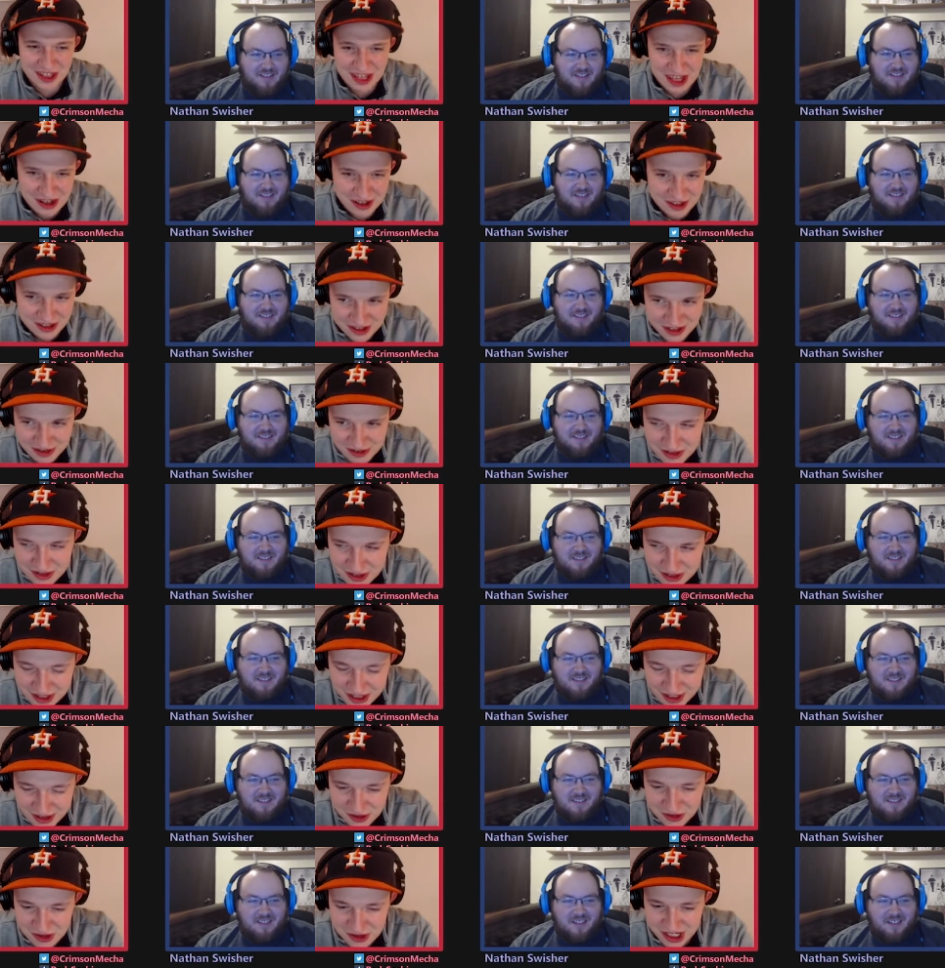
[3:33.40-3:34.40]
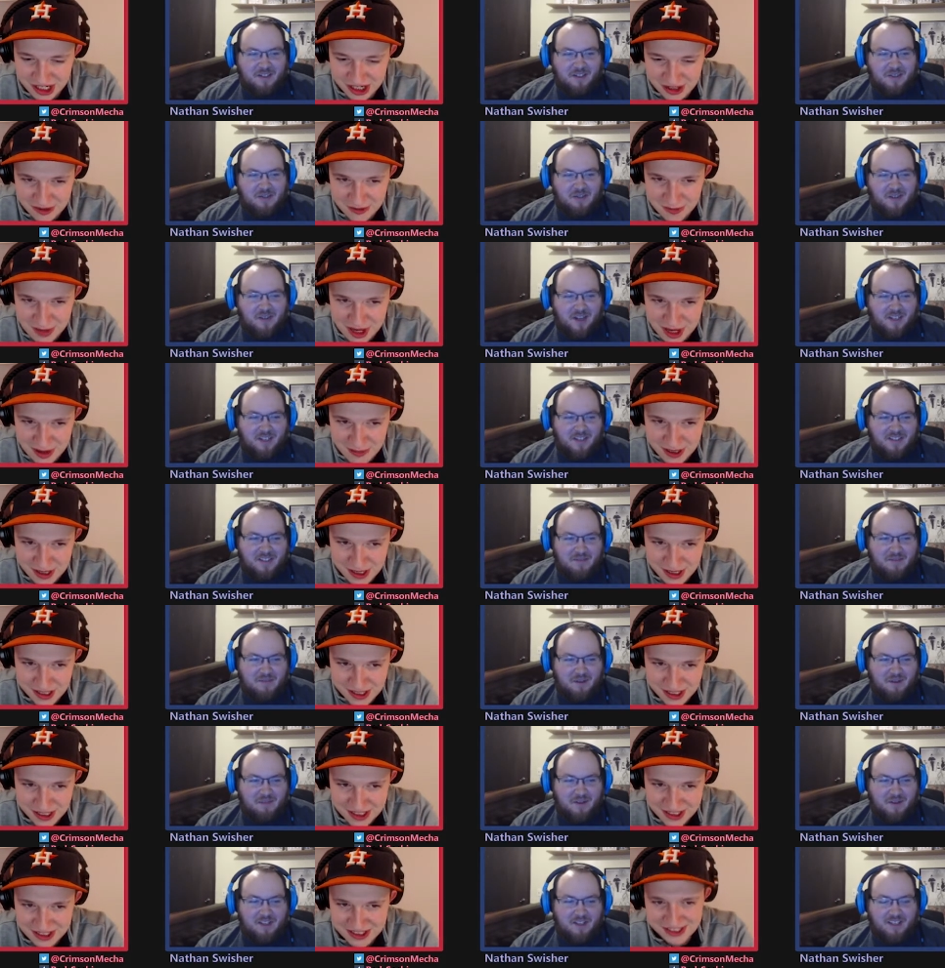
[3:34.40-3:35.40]
Speaker 1: the, the, the title the track title is track
Speaker 2: Baby. Is
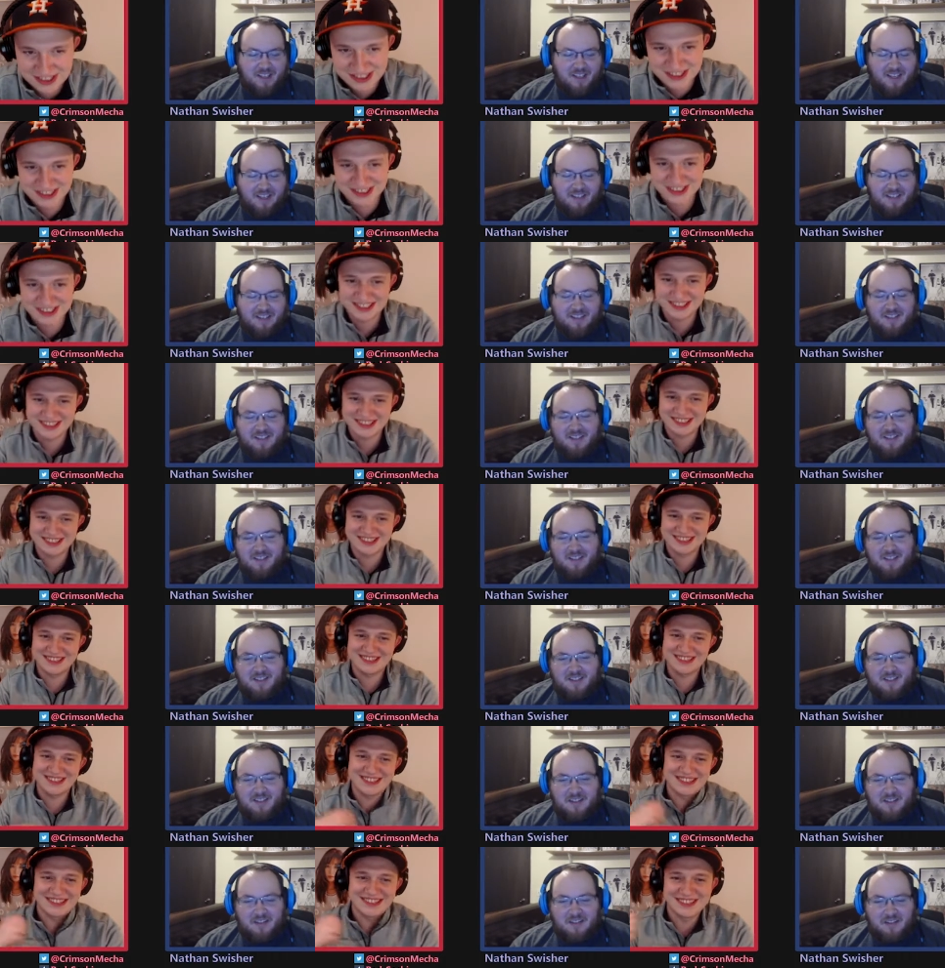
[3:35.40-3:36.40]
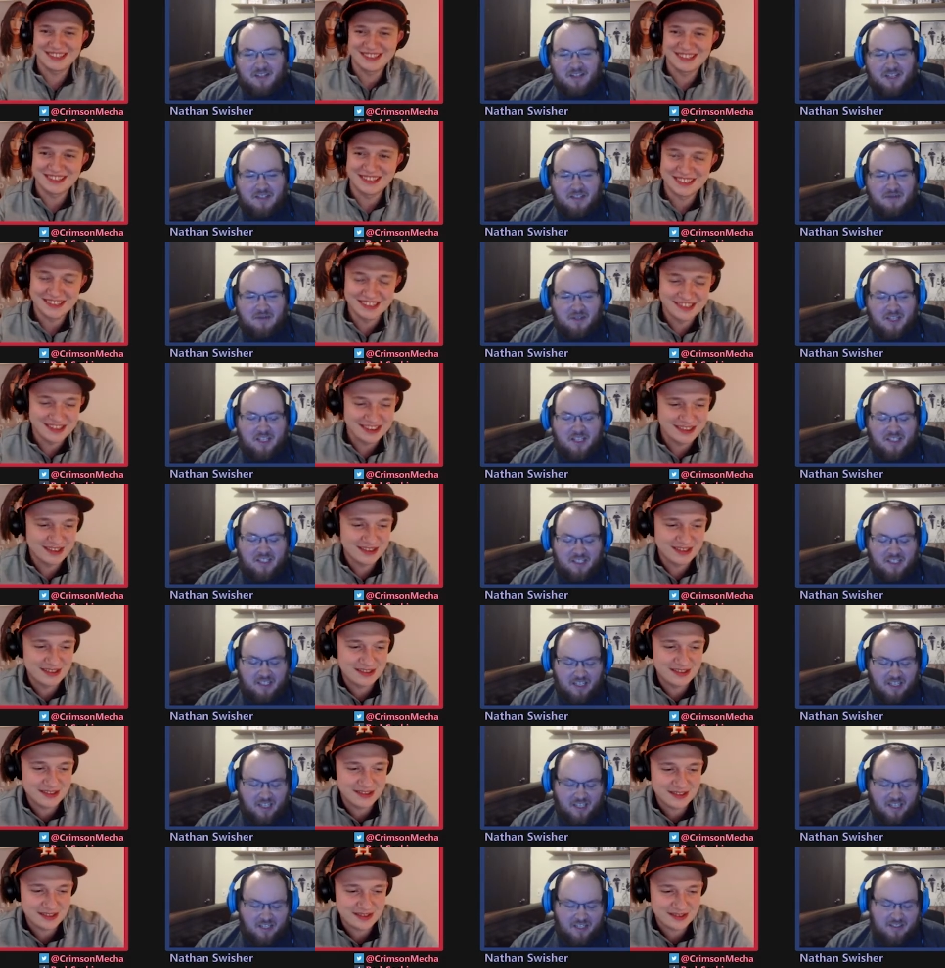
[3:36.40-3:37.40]
Baby. Yeah. So as we
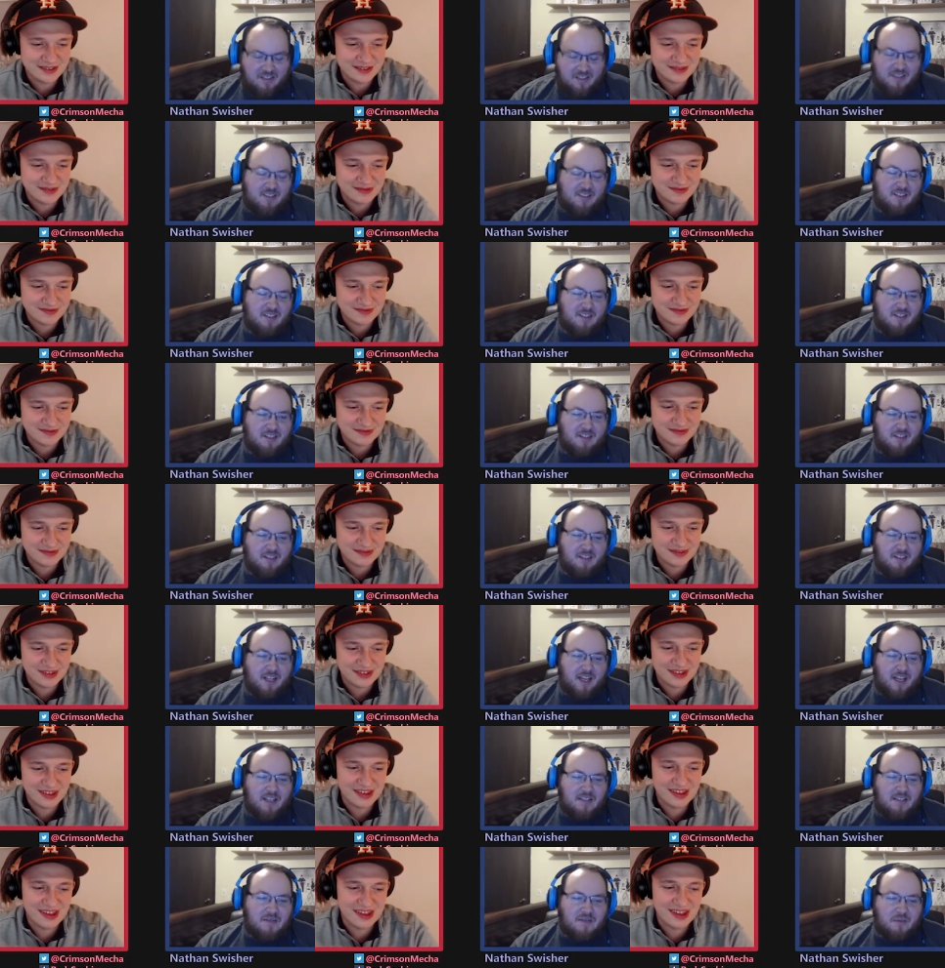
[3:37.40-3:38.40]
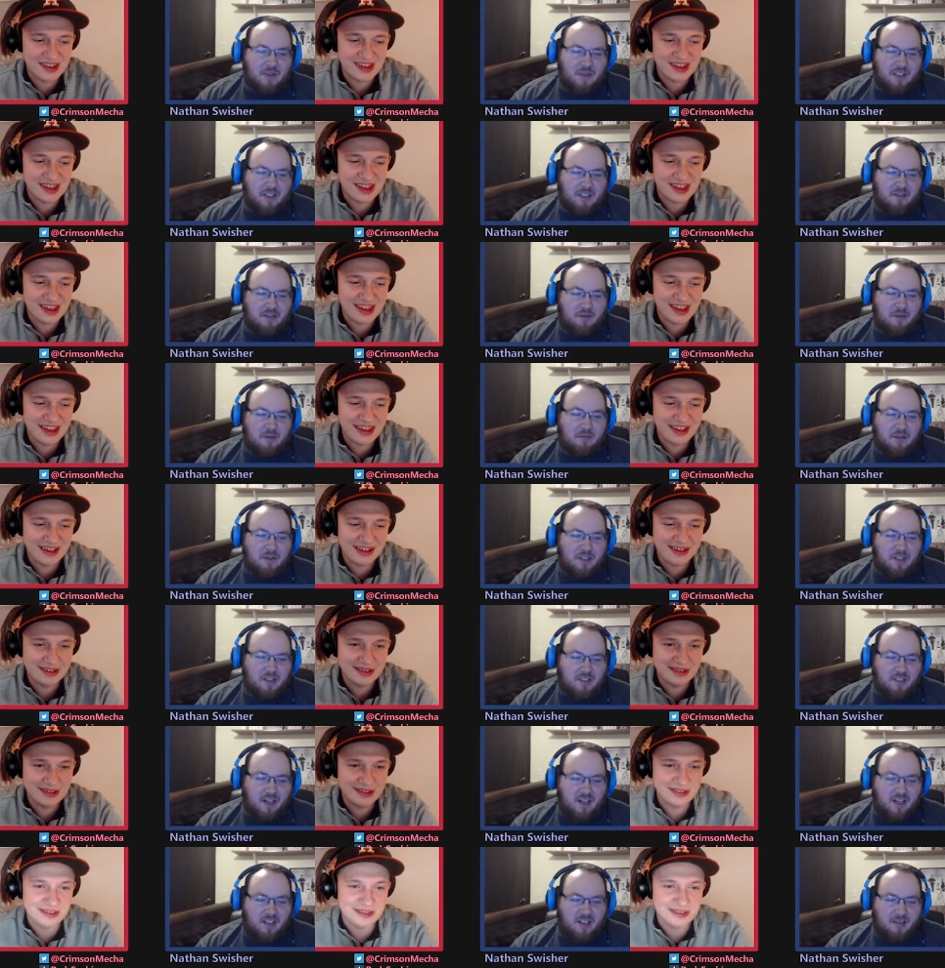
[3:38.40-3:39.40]
hinted at last week when we